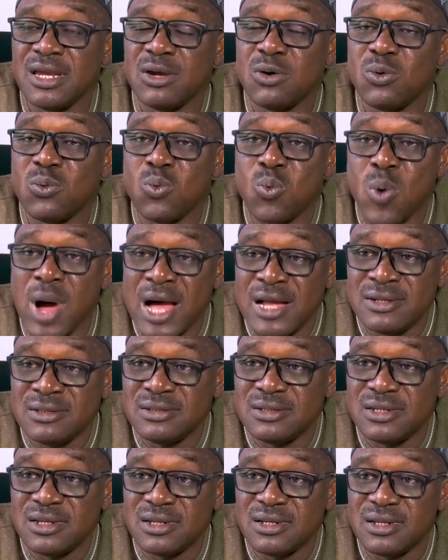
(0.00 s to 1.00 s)

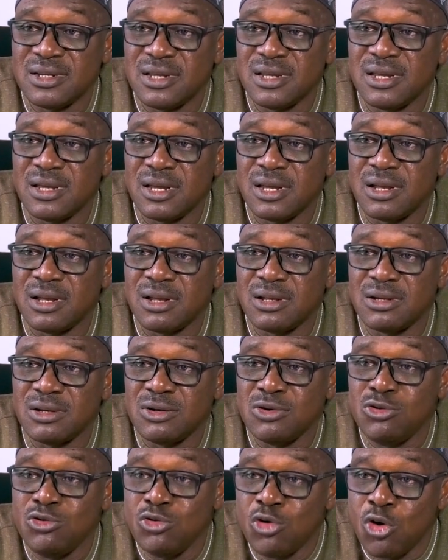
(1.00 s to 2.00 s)

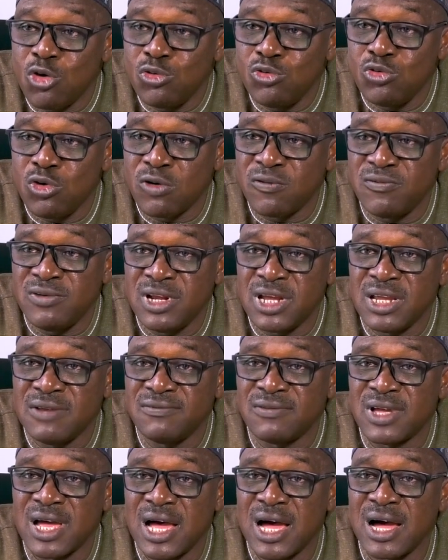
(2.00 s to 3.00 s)
None of
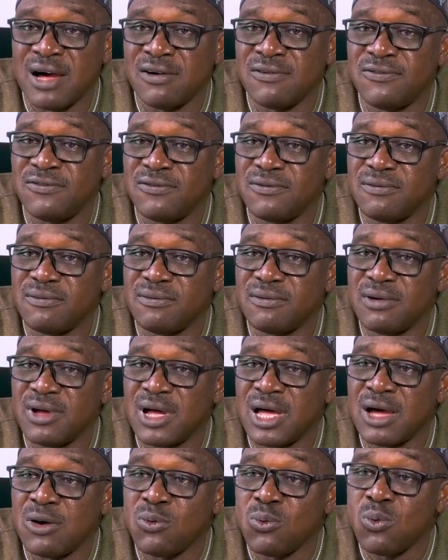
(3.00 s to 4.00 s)
them have
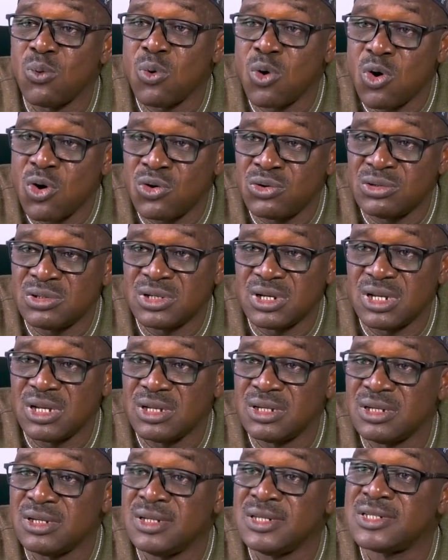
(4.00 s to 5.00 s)
worn
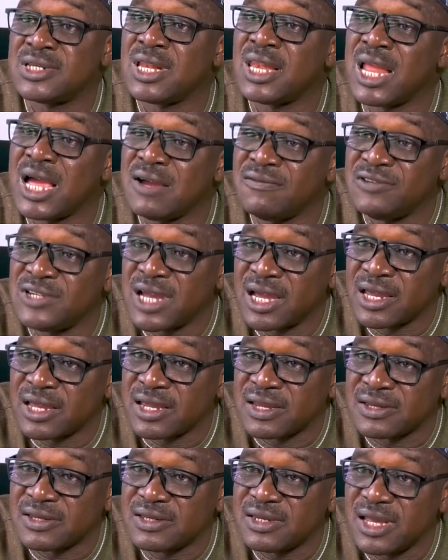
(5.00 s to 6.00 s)
this life
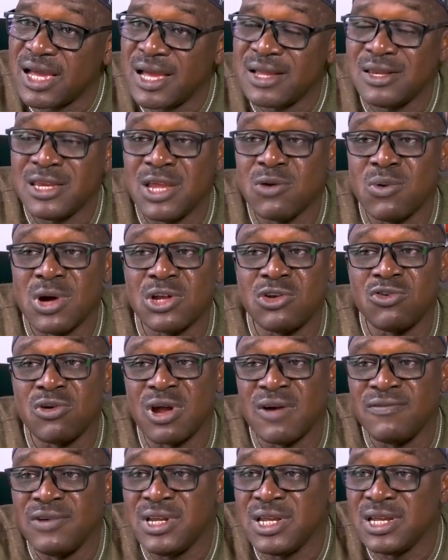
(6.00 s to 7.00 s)
jacket, and they were
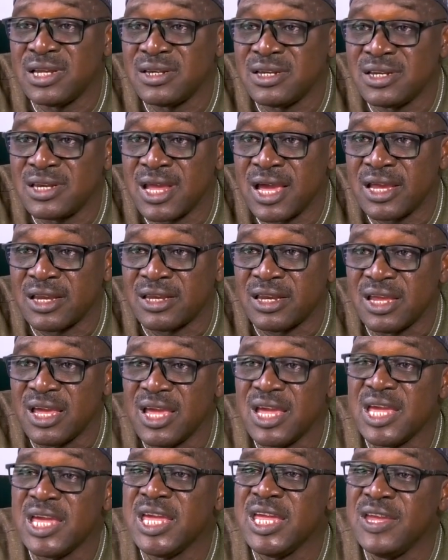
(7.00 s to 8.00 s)
traveling in the night.
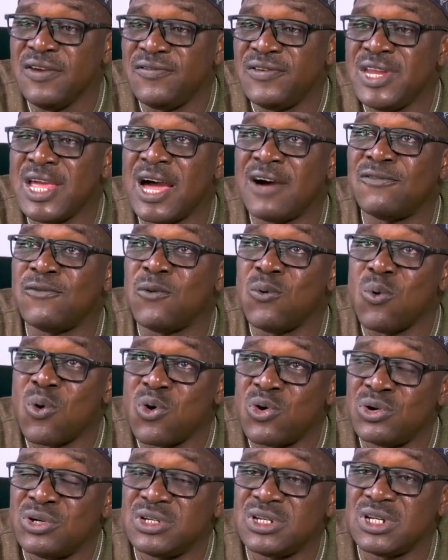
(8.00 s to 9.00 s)
If they have
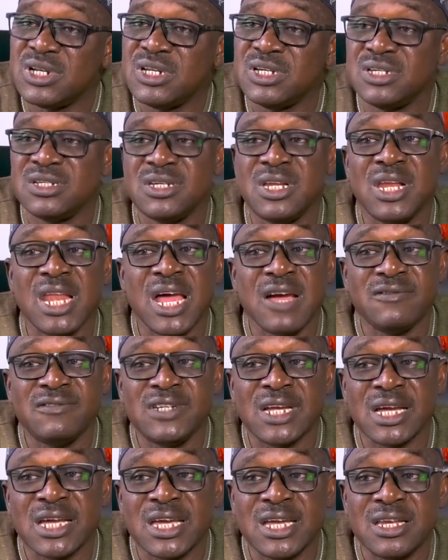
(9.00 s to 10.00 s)
worn the life
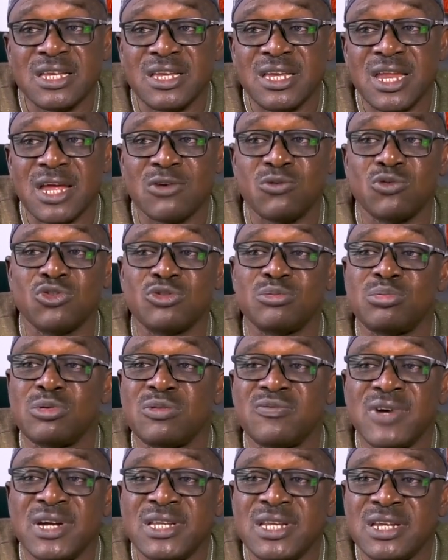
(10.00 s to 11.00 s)
jacket that was
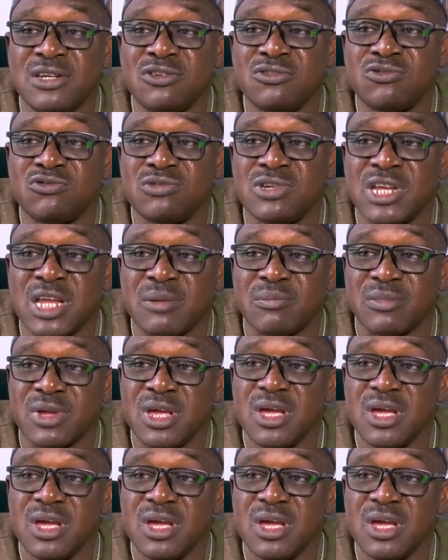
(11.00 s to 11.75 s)
provided to them,